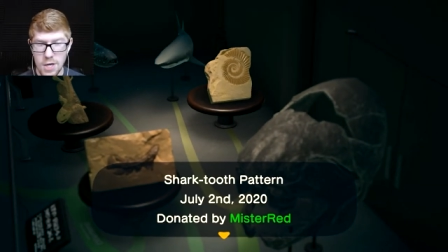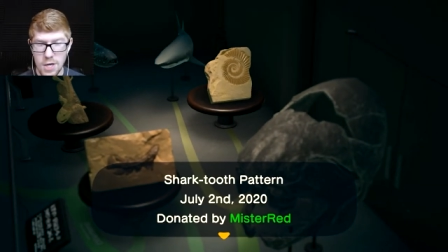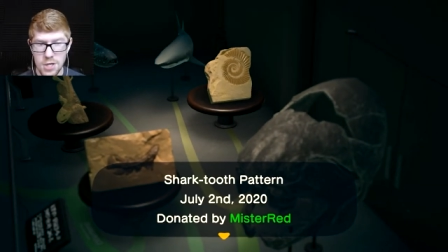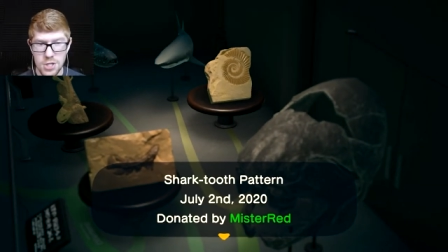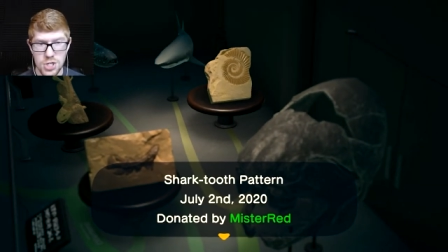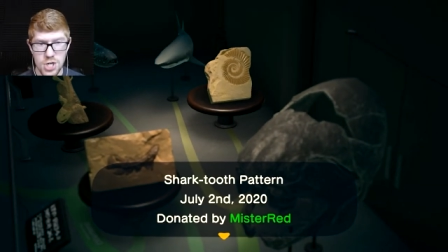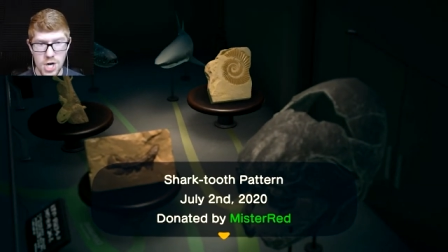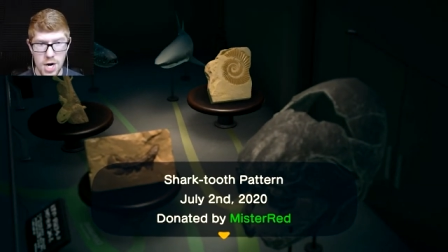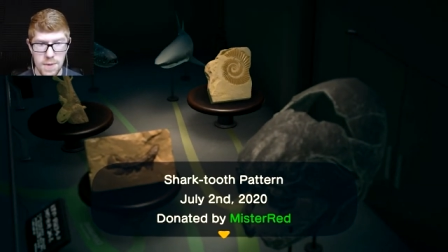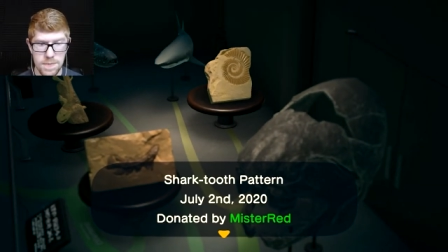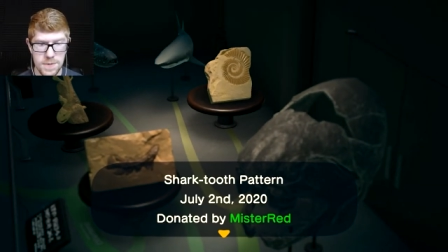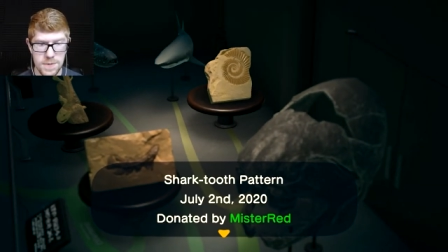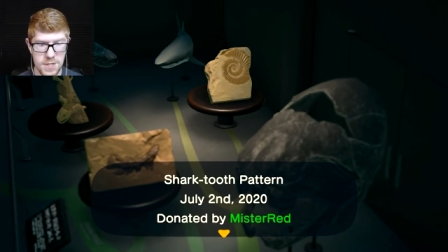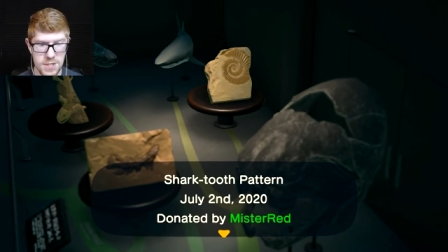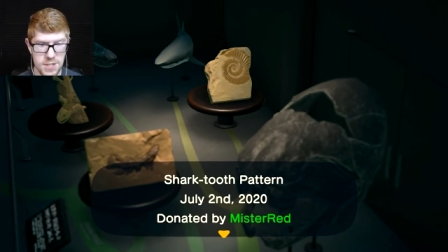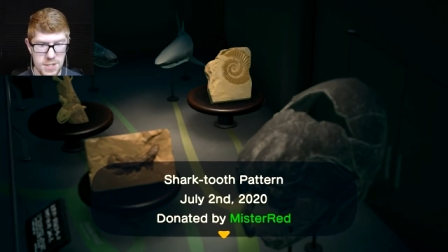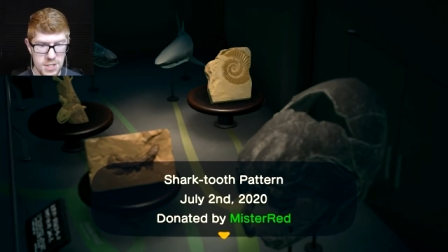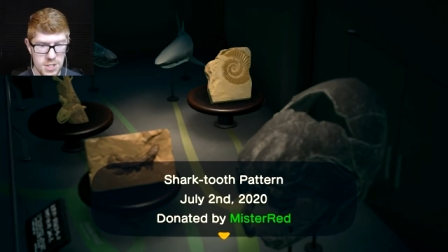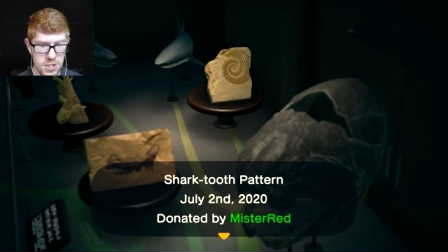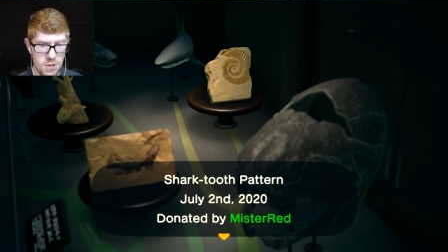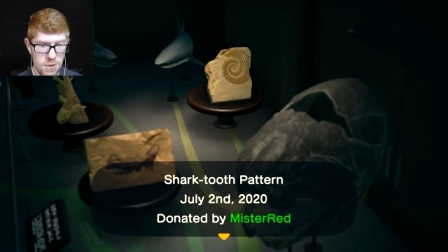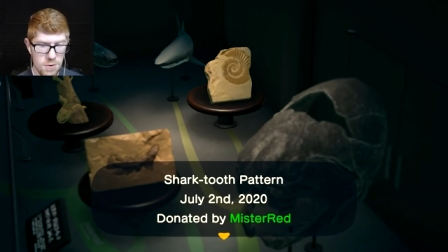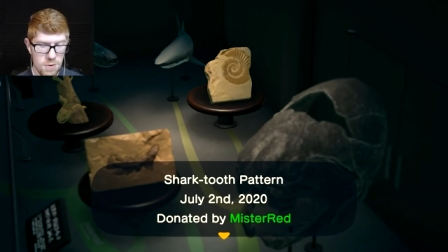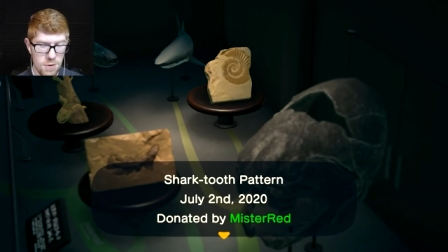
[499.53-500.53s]
Sharp
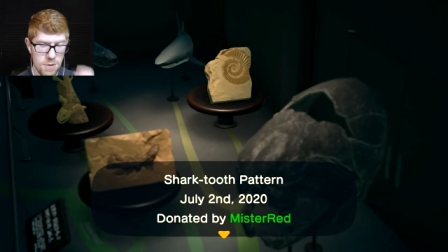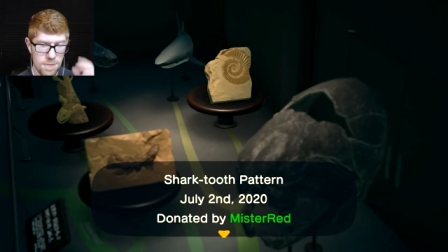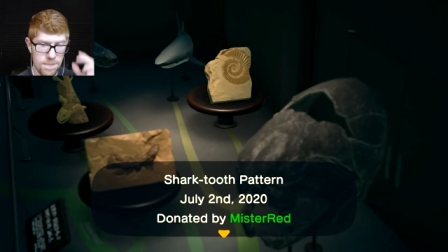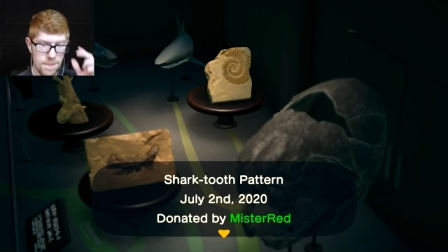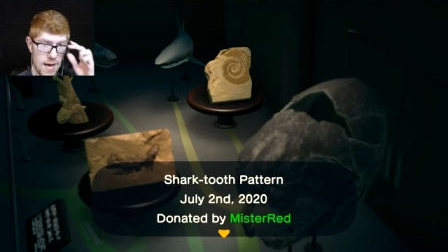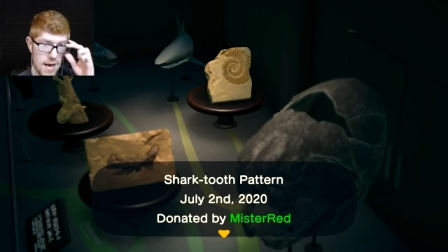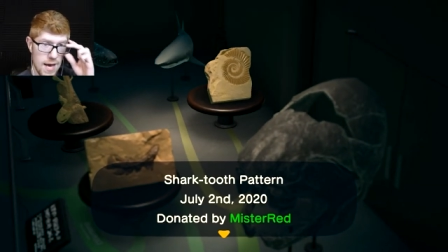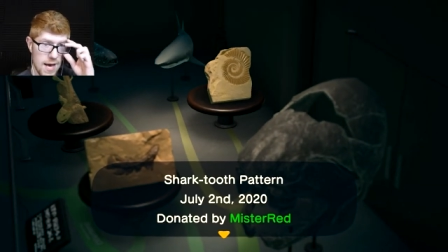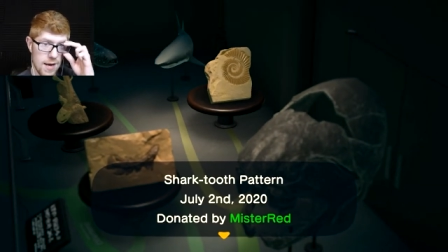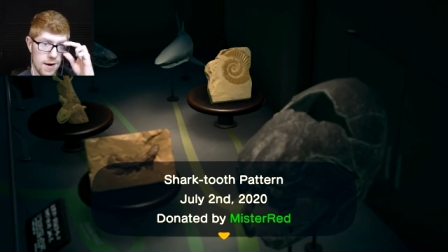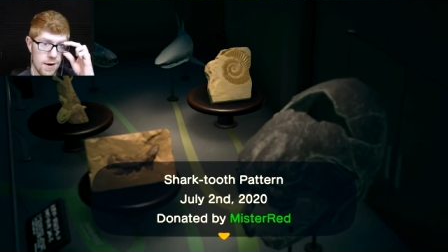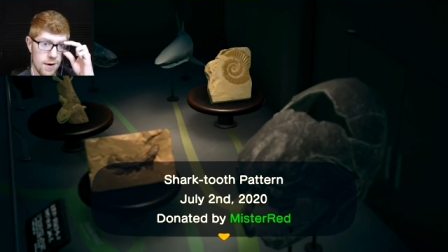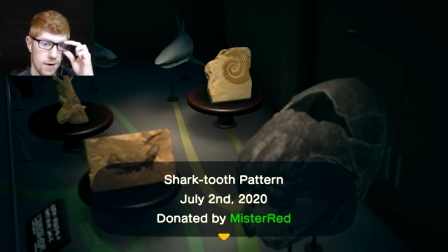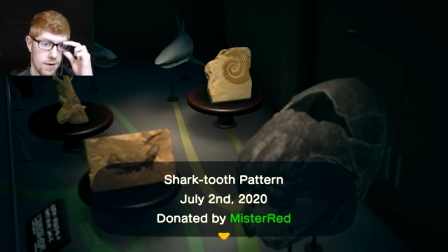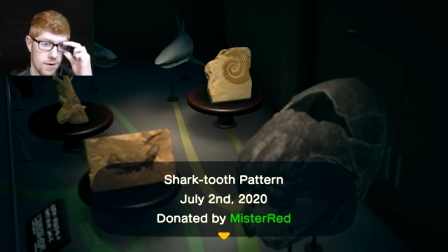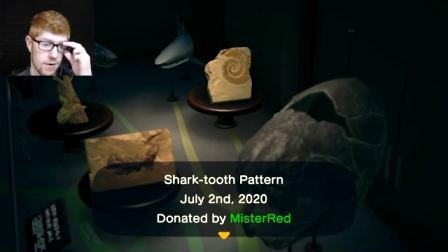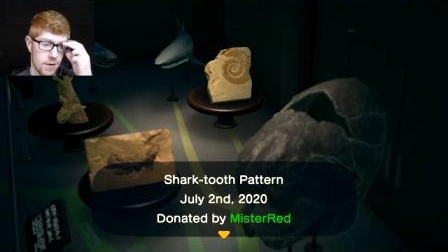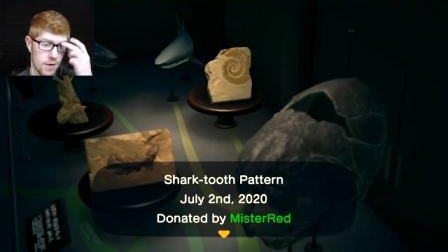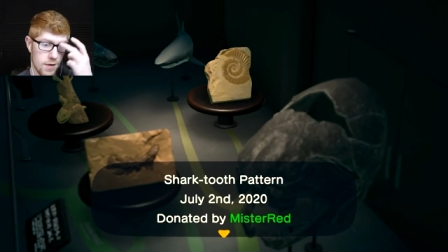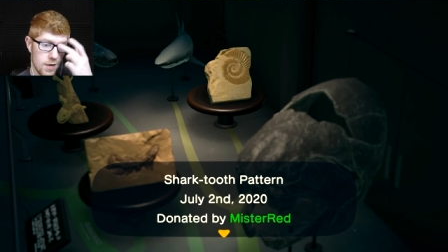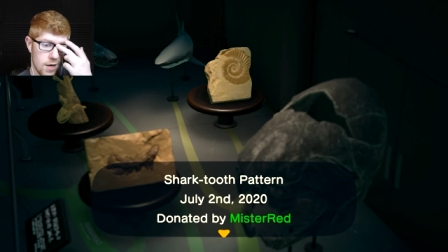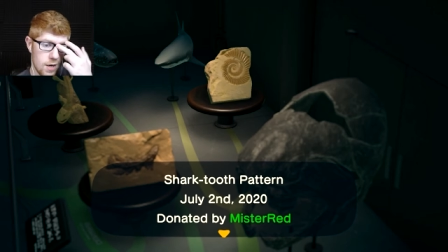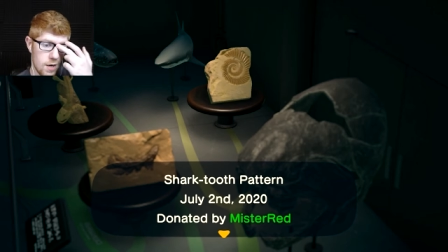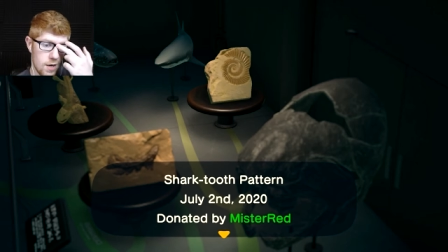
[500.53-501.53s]
tooth
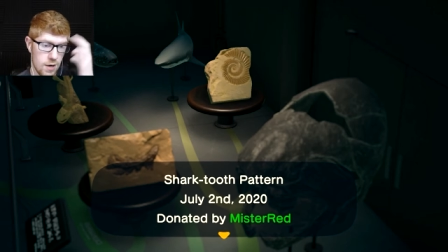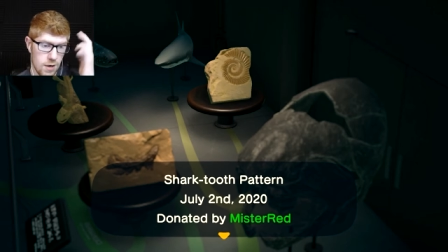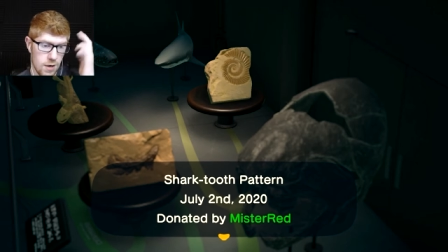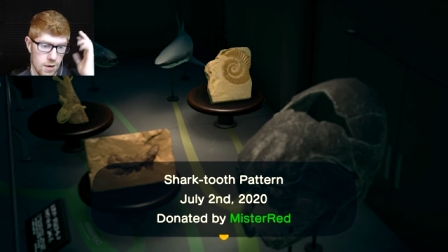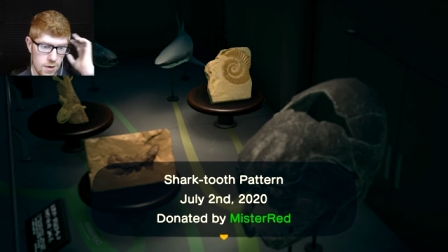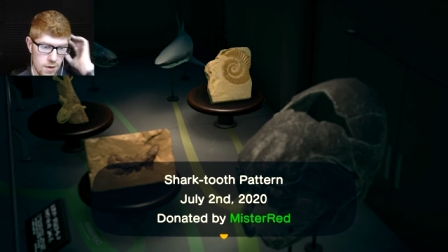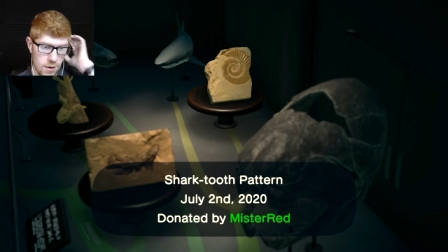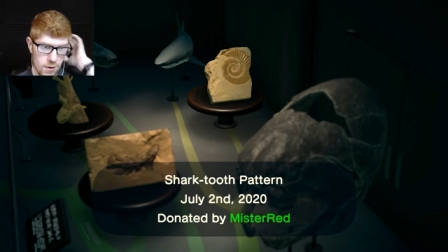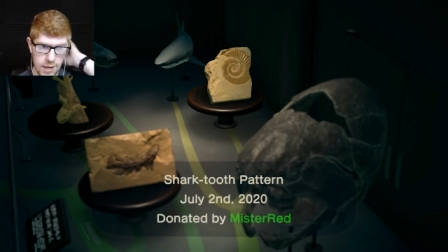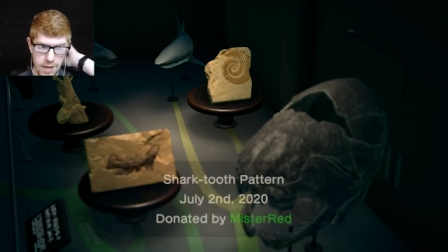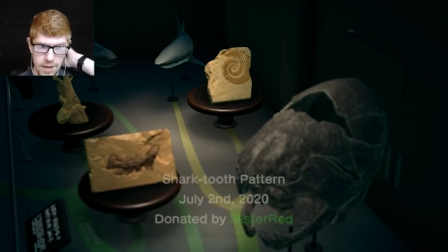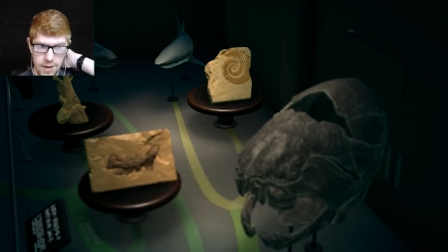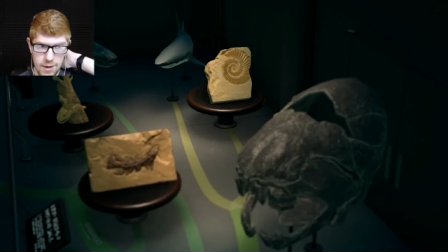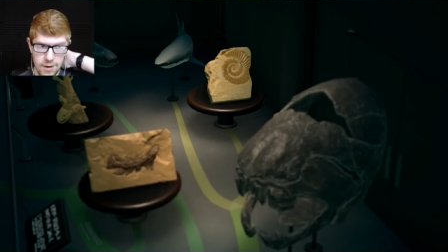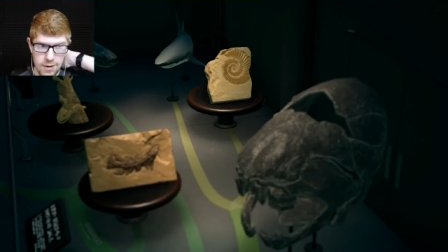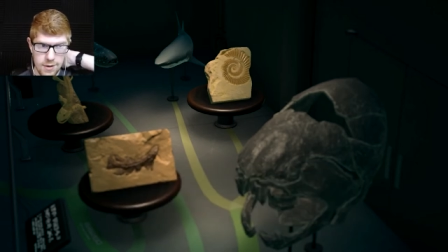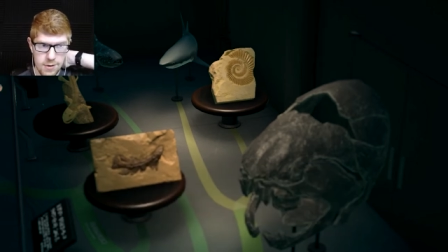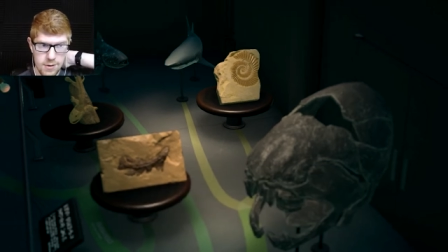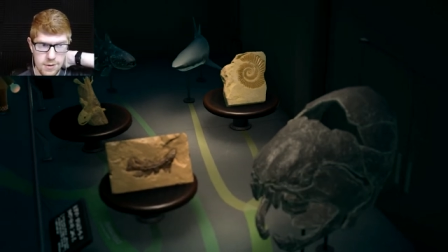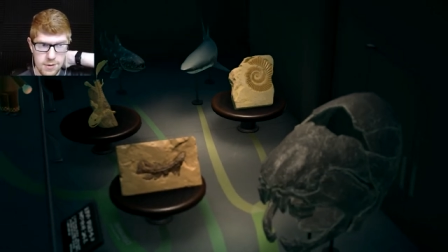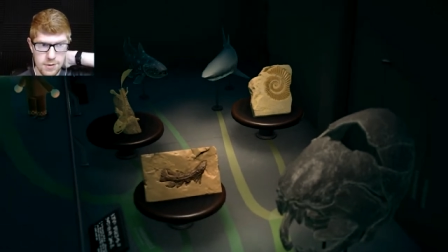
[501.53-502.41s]
pattern. Okay.